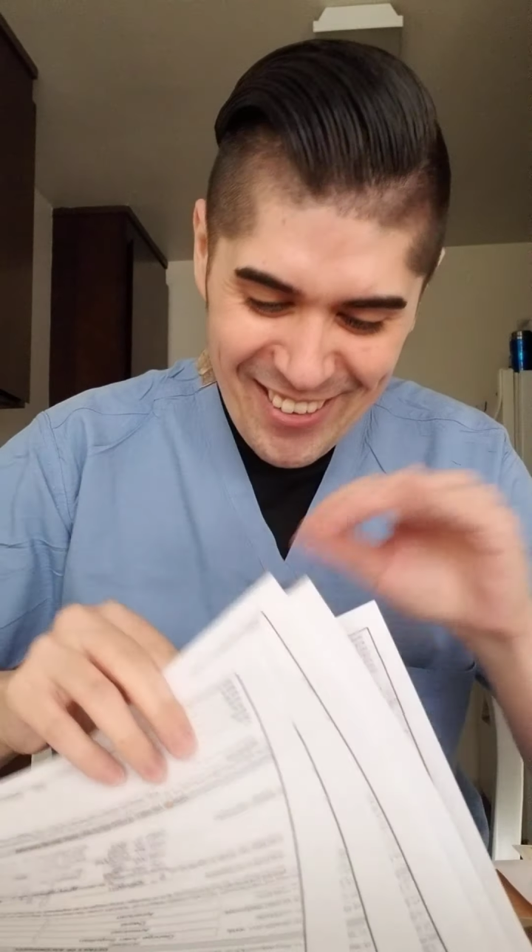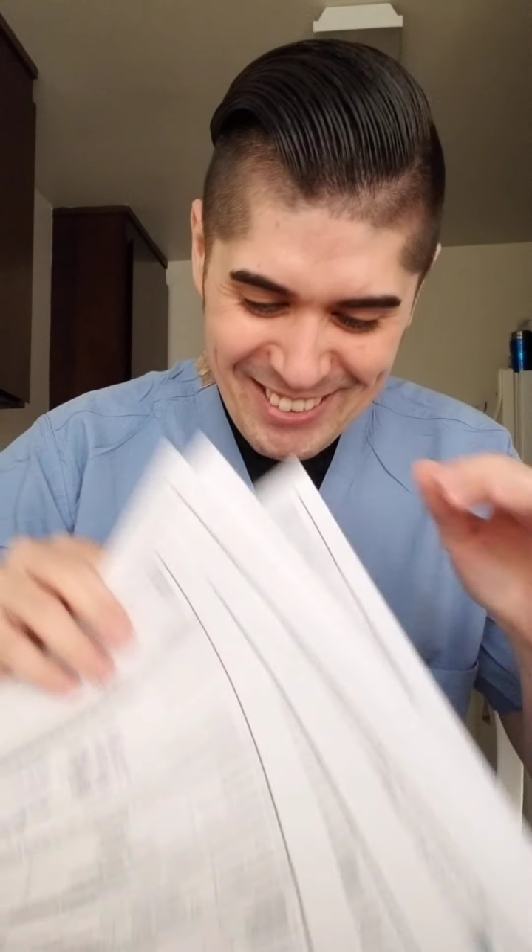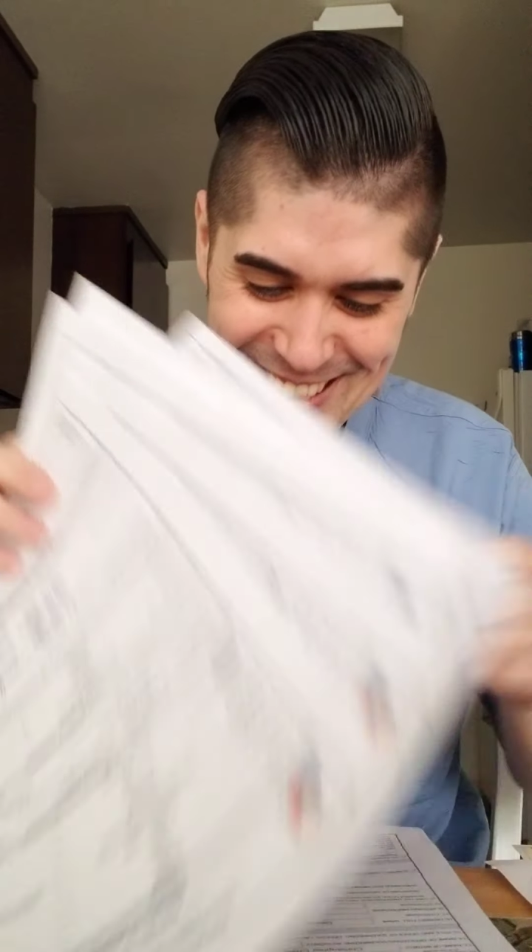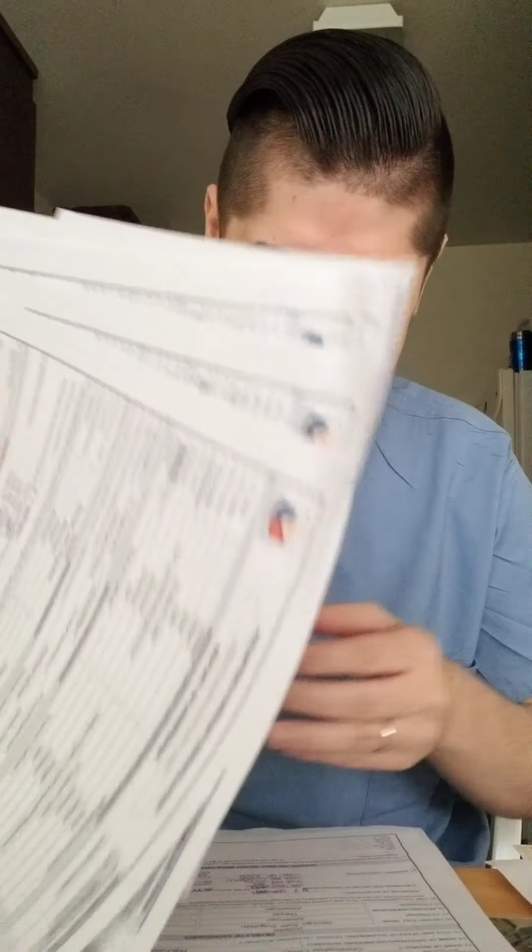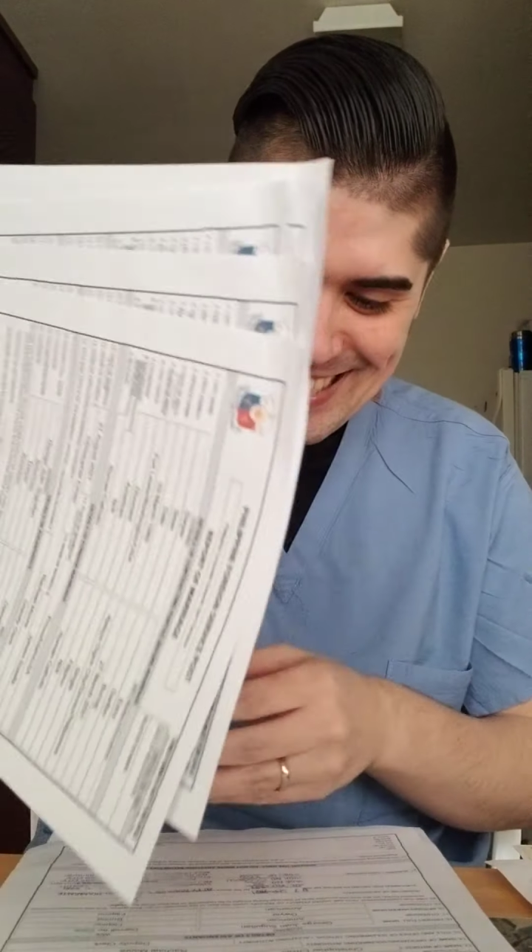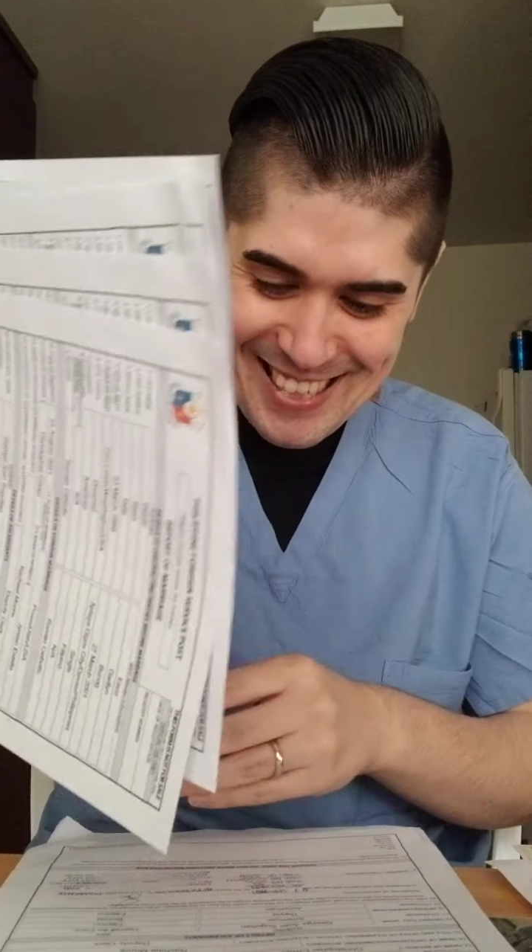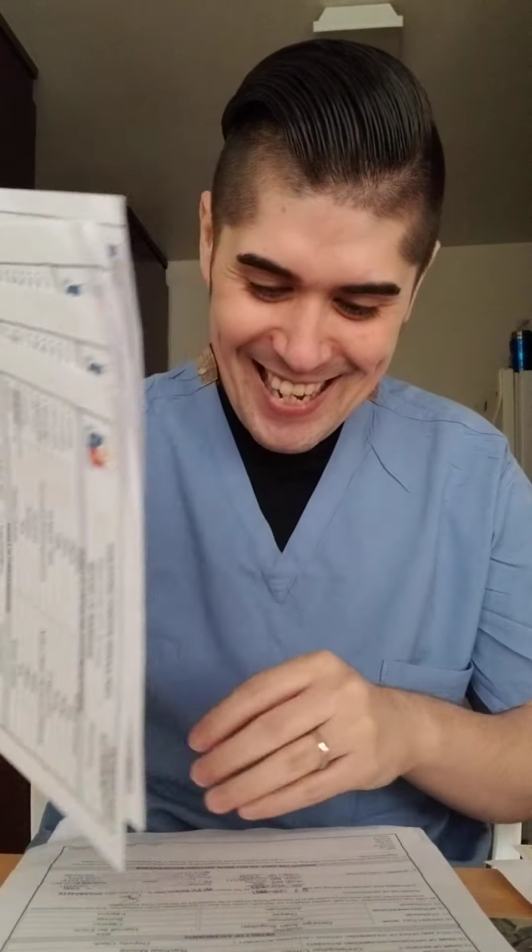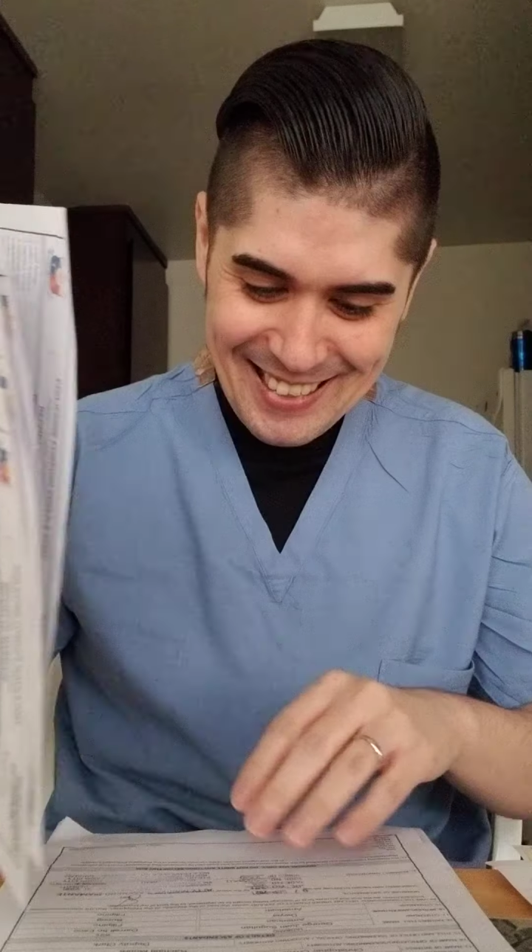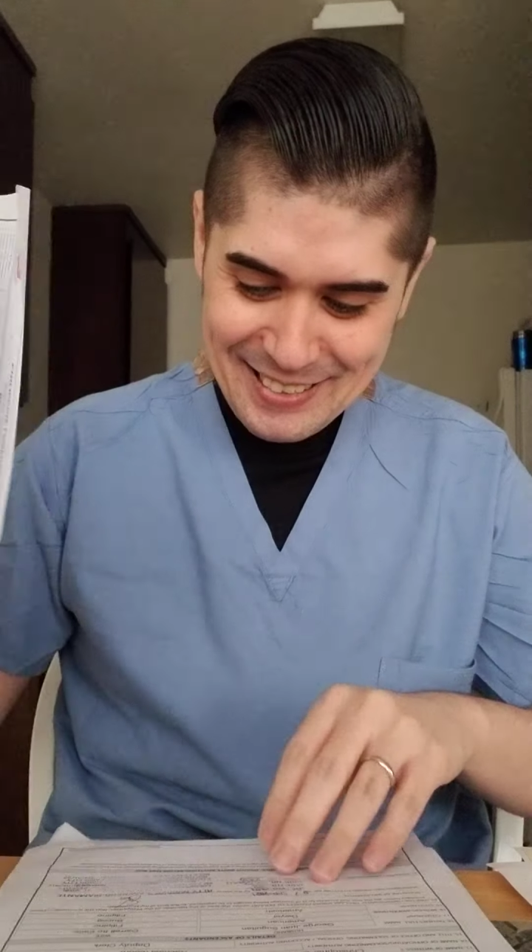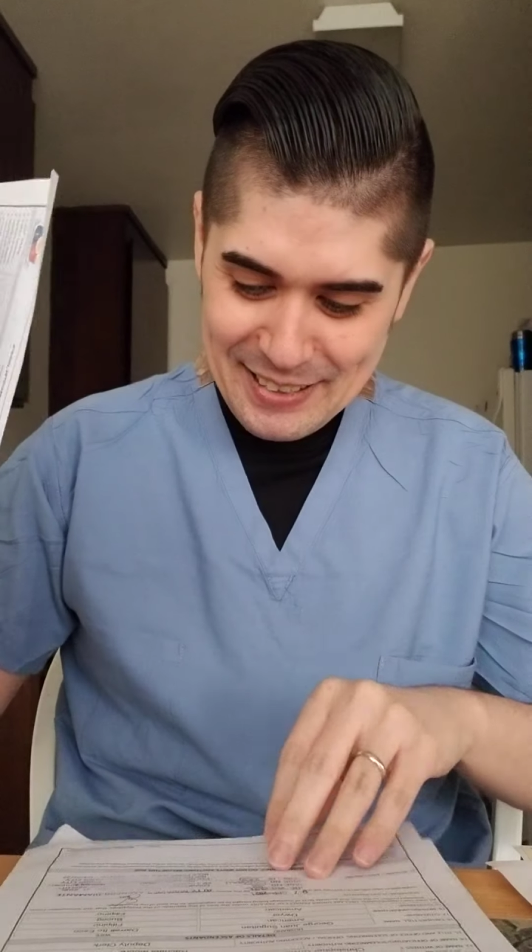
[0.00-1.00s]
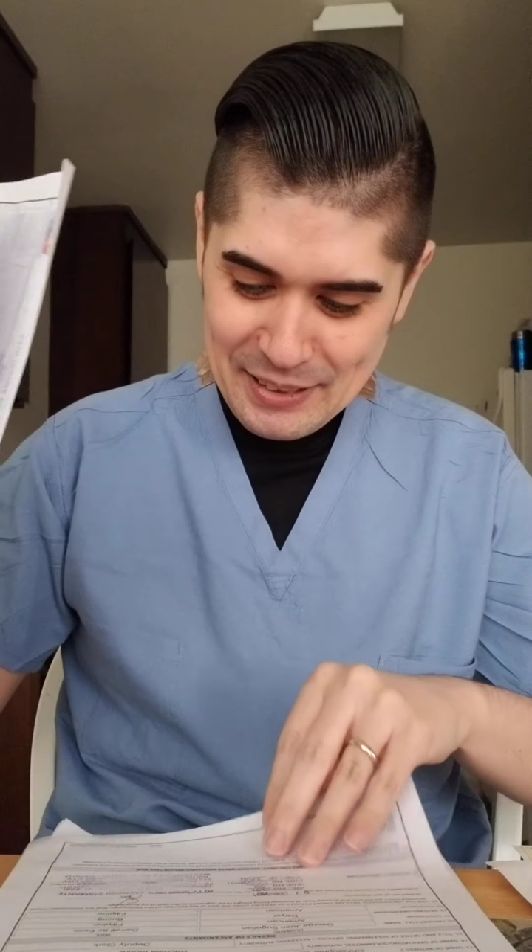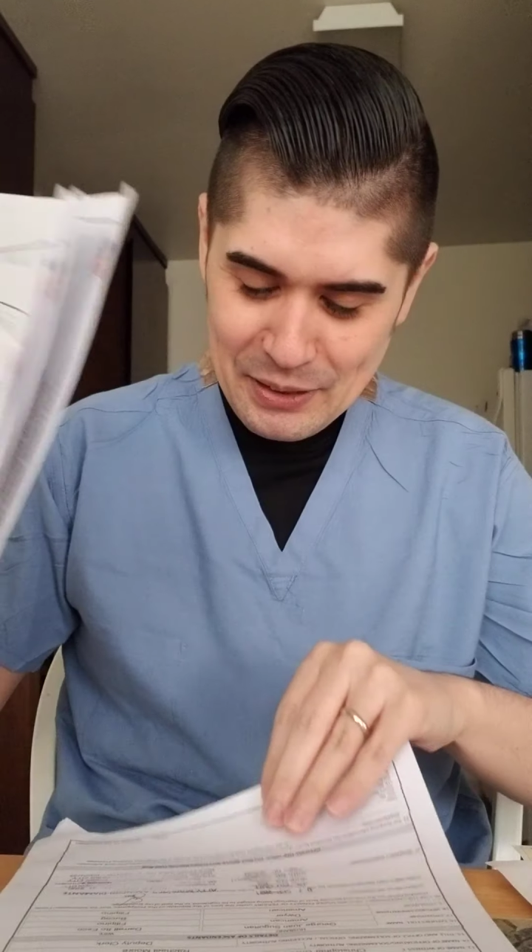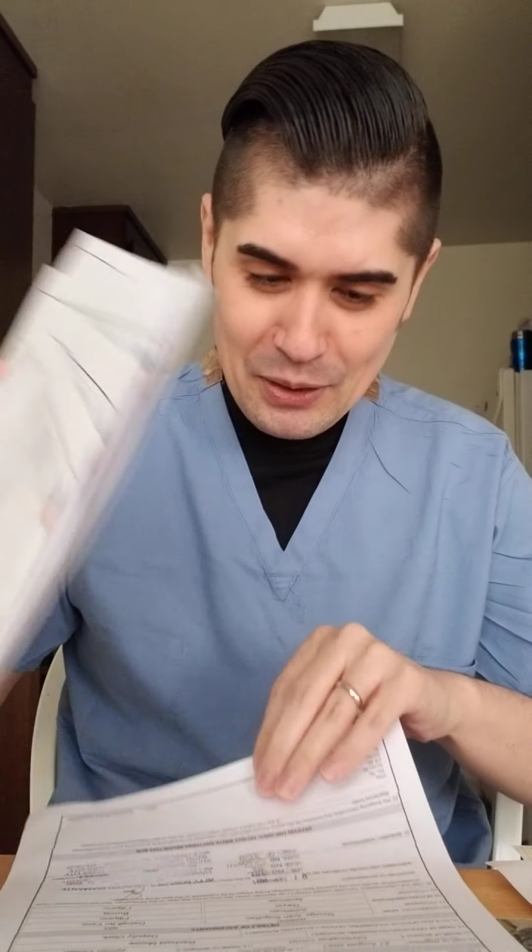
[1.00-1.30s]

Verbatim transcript: Oh, shit.